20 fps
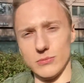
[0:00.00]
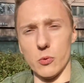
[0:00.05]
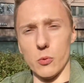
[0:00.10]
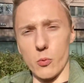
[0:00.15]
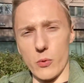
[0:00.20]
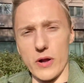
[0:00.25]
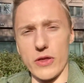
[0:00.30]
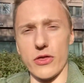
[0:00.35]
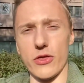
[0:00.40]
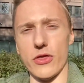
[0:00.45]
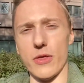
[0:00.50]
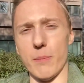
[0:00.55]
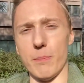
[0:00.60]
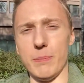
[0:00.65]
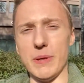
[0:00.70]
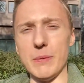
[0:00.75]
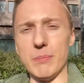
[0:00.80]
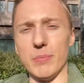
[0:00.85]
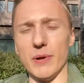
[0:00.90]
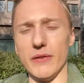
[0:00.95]
with the
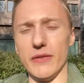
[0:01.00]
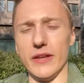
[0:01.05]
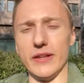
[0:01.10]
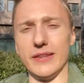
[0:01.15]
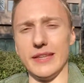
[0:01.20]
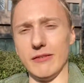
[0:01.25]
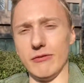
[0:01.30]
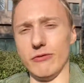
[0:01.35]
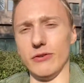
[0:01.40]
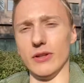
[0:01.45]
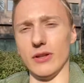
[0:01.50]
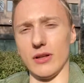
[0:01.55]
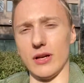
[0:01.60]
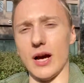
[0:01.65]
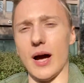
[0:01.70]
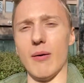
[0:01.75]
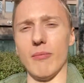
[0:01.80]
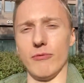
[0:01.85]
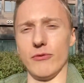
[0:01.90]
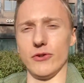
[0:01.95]
people that they feel
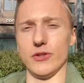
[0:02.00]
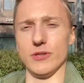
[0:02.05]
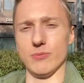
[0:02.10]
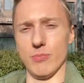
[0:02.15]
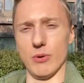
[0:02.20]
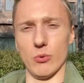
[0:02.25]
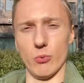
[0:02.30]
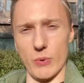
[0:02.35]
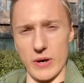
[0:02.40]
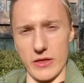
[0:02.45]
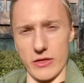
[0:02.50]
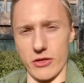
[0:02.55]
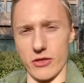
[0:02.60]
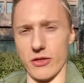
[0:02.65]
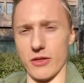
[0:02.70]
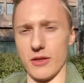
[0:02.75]
comfortable with,